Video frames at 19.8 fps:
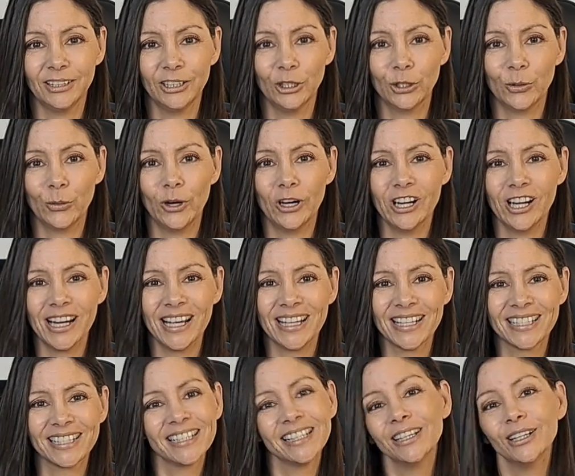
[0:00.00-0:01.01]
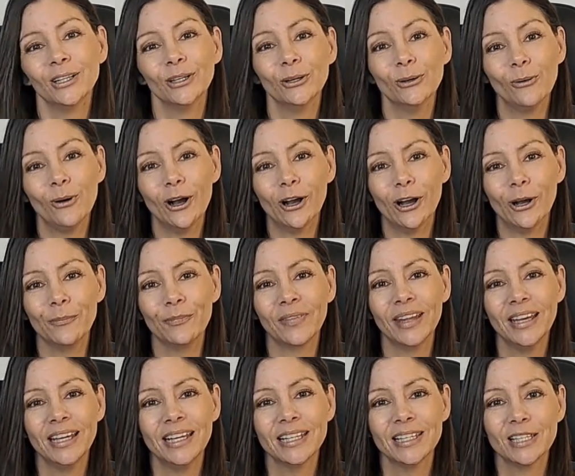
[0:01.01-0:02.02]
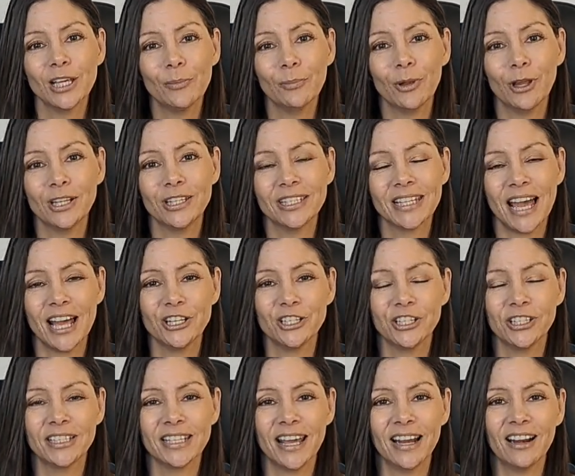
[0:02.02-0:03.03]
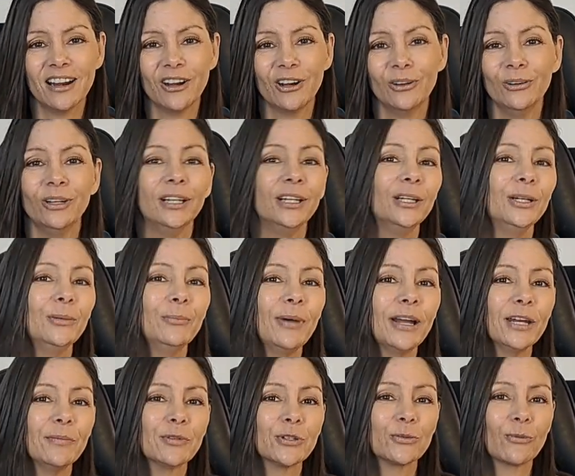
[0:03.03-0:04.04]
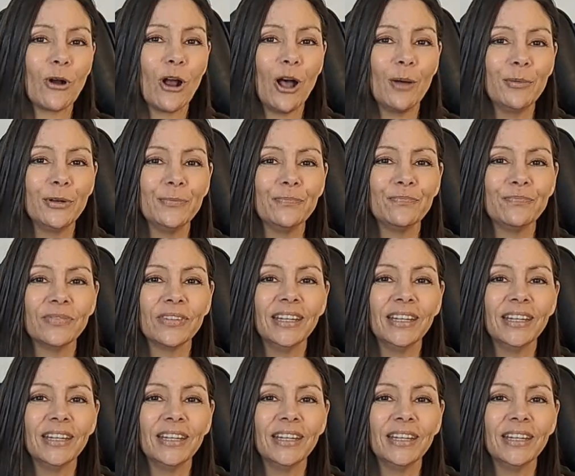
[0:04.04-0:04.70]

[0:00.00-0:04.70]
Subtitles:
Aquarius, welcome to Bluntsaggie Tarot. My name is Robyn.